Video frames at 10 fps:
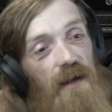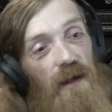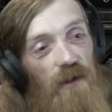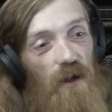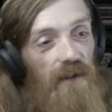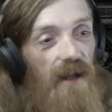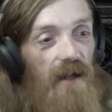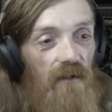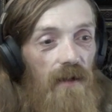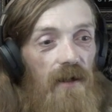Not that
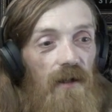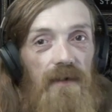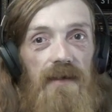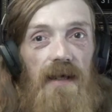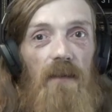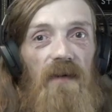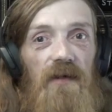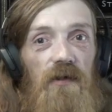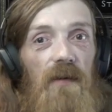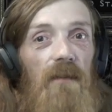great on the
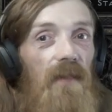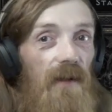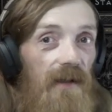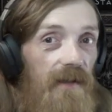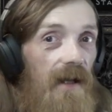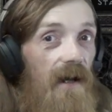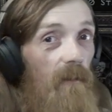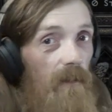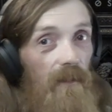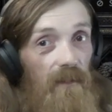damage, but
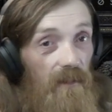I'm